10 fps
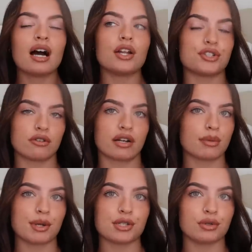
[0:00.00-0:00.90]
I don't
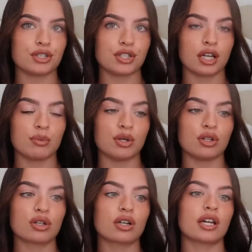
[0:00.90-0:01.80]
recommend doing a dirty
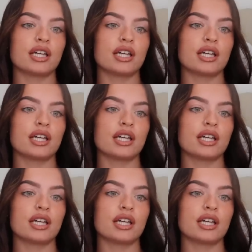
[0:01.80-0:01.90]
bulk.